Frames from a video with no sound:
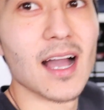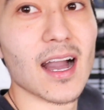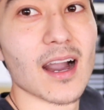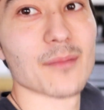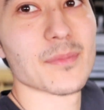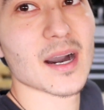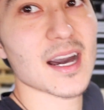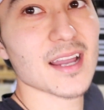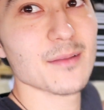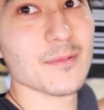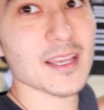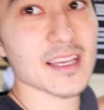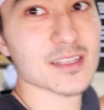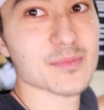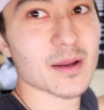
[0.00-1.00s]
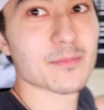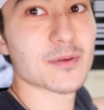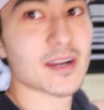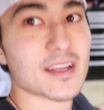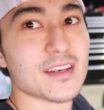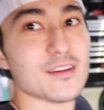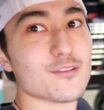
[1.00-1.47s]
Uh, behind me is my
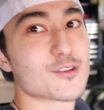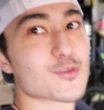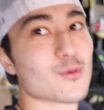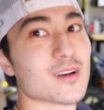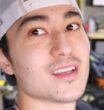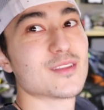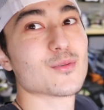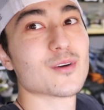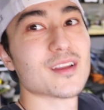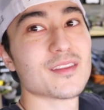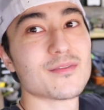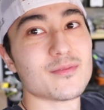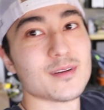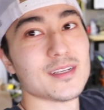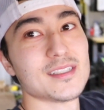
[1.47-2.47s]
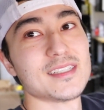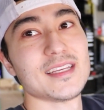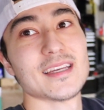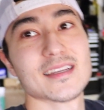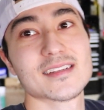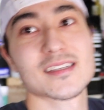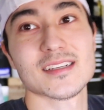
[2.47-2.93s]
brand new 2023
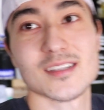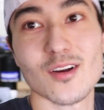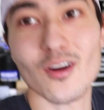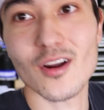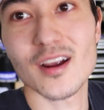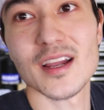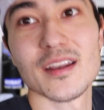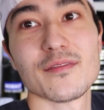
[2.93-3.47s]
ZX6R,